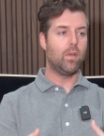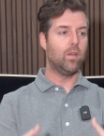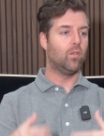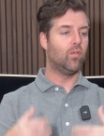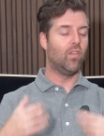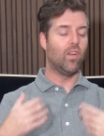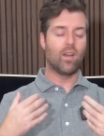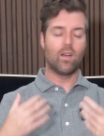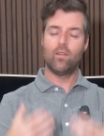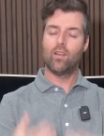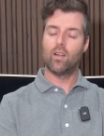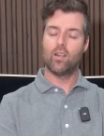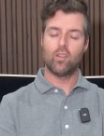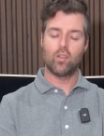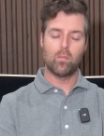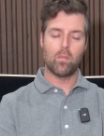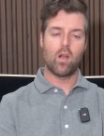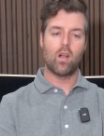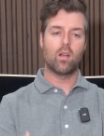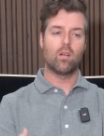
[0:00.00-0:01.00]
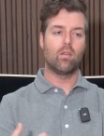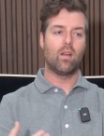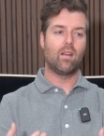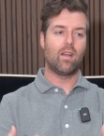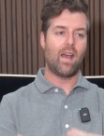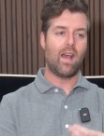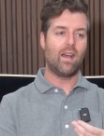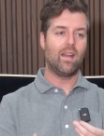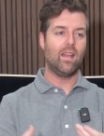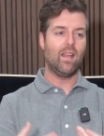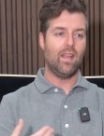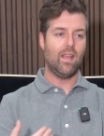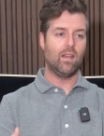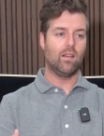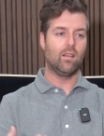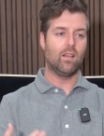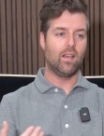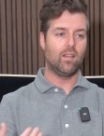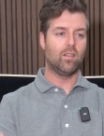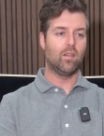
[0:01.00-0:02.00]
He's very, very smart around how to
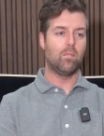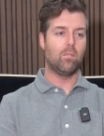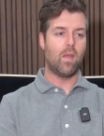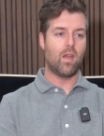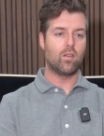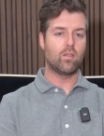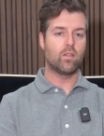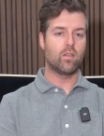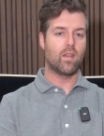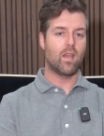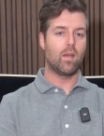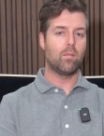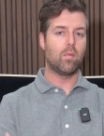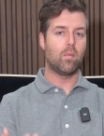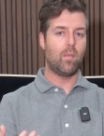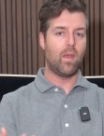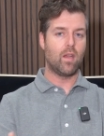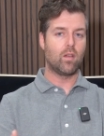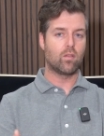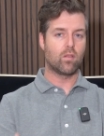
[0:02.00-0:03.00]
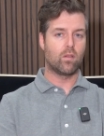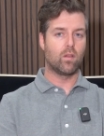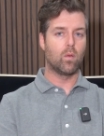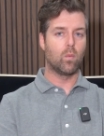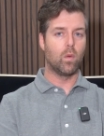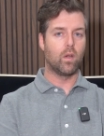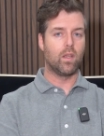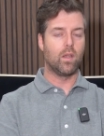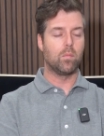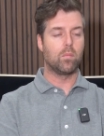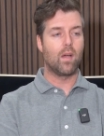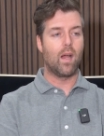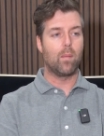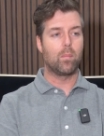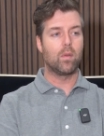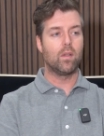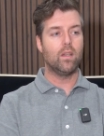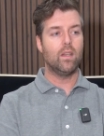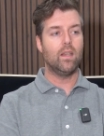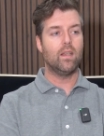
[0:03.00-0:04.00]
analyze and measure them and make sure they're working
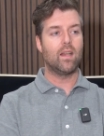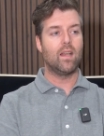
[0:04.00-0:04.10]
properly.